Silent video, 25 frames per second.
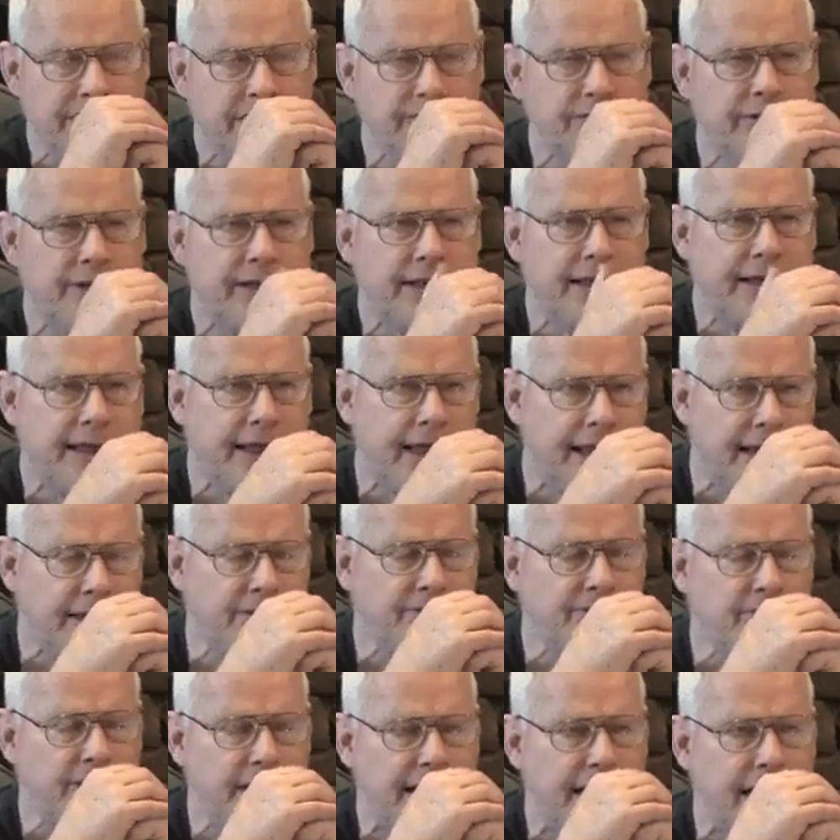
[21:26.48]
It's just
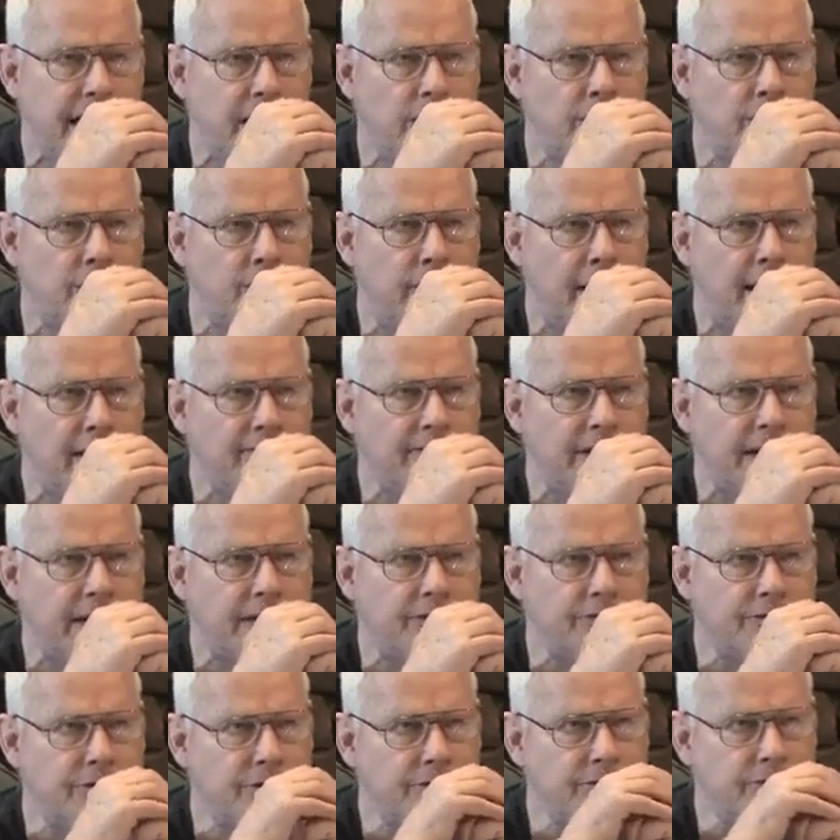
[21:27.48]
canceling out gravity.
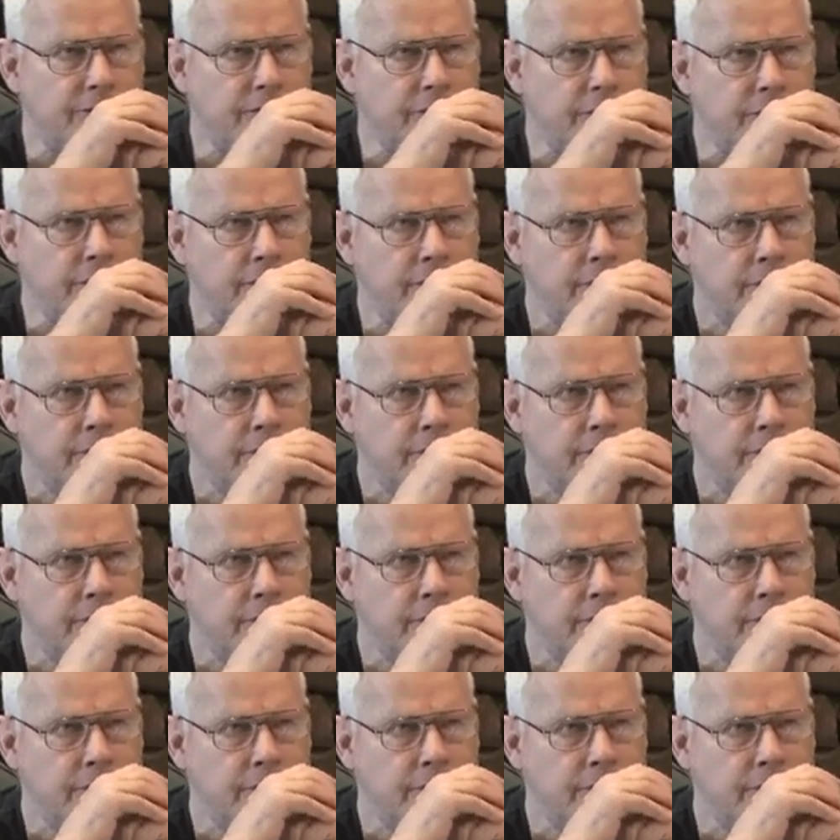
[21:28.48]
It's just